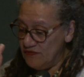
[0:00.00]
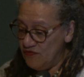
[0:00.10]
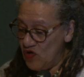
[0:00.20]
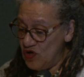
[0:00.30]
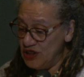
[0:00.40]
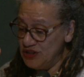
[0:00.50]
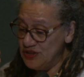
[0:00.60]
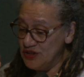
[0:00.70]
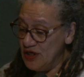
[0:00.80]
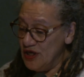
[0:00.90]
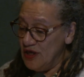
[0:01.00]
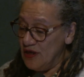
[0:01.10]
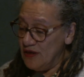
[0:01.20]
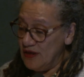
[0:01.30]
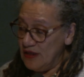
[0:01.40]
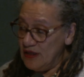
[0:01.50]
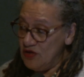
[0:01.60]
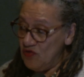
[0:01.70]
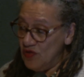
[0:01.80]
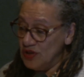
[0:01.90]
voiced,
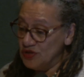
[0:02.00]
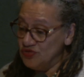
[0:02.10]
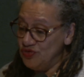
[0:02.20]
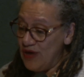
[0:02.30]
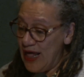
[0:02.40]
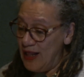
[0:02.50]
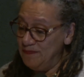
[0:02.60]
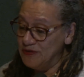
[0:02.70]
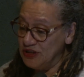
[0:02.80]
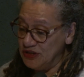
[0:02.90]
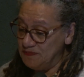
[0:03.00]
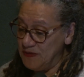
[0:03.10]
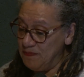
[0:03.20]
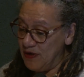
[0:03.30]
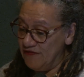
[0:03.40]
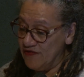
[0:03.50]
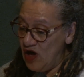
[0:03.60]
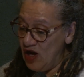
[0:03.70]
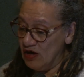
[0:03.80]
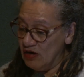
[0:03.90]
in order to help these people of
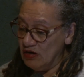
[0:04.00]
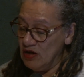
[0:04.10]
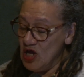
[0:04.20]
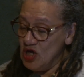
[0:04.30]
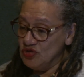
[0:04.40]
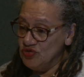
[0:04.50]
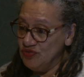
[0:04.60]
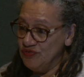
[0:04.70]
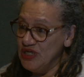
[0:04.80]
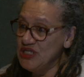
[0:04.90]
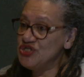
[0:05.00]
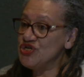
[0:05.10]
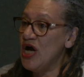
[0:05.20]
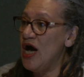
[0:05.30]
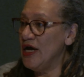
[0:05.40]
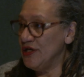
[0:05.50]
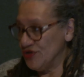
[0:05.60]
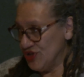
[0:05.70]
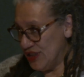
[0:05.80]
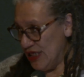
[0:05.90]
color to reach a
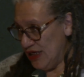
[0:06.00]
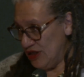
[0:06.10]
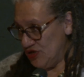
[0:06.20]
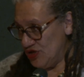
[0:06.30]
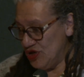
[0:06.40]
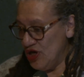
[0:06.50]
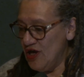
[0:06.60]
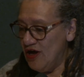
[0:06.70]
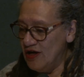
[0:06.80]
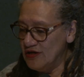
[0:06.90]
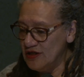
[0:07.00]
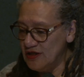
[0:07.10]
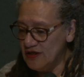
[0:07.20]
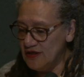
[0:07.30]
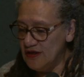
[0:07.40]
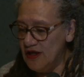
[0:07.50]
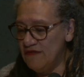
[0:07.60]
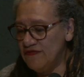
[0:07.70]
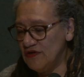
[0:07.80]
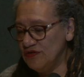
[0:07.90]
higher stage on the
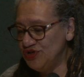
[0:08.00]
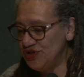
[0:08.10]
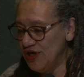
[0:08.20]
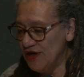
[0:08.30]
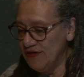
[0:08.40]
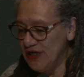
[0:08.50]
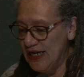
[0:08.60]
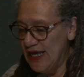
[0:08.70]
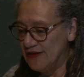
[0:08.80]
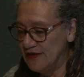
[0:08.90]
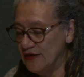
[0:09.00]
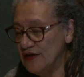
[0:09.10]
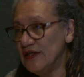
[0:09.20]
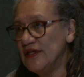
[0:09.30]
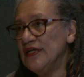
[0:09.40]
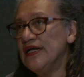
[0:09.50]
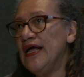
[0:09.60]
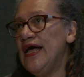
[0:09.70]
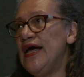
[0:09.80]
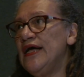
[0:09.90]
evolutionary ladder,
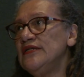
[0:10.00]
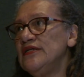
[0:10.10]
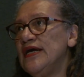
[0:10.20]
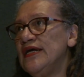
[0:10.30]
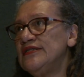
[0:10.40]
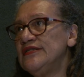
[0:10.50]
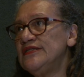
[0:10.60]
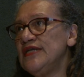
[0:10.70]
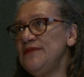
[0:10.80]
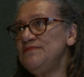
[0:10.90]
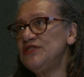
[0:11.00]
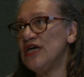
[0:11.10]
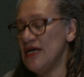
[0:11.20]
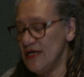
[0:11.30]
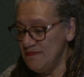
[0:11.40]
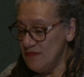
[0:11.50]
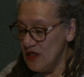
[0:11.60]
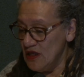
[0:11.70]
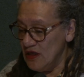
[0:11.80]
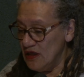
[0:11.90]
and at the same time
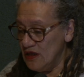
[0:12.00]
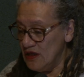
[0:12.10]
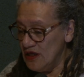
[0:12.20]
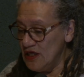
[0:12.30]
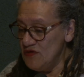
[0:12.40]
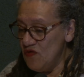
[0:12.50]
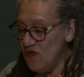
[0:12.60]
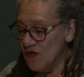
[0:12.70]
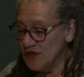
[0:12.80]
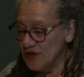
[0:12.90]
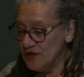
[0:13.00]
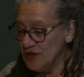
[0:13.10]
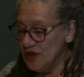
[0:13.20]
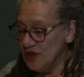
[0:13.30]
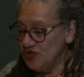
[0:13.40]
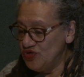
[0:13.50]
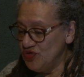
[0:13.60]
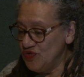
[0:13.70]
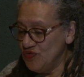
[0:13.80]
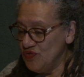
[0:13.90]
in order
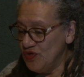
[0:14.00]
to